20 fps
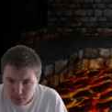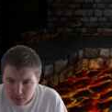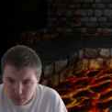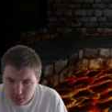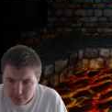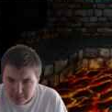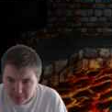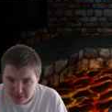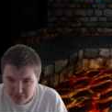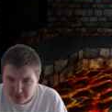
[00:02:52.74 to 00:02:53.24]

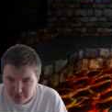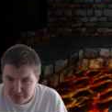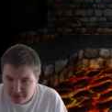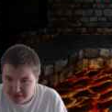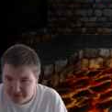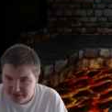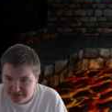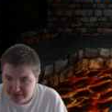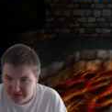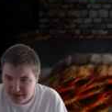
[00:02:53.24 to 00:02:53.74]
Right, this one I
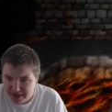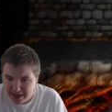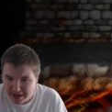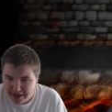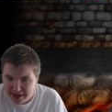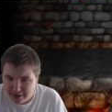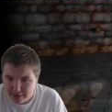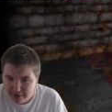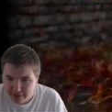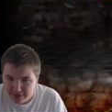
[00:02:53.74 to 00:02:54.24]
stay
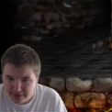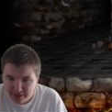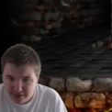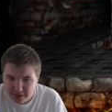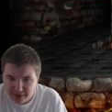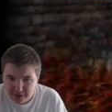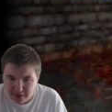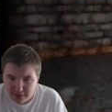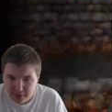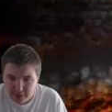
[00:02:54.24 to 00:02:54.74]
here, I
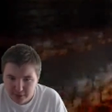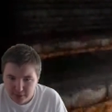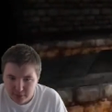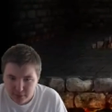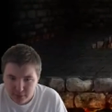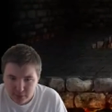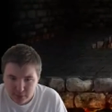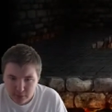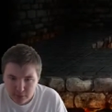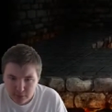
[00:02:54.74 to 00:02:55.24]

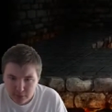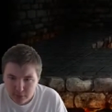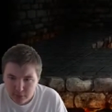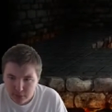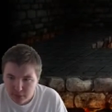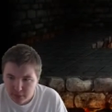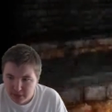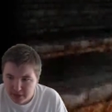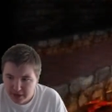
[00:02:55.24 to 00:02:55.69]
think.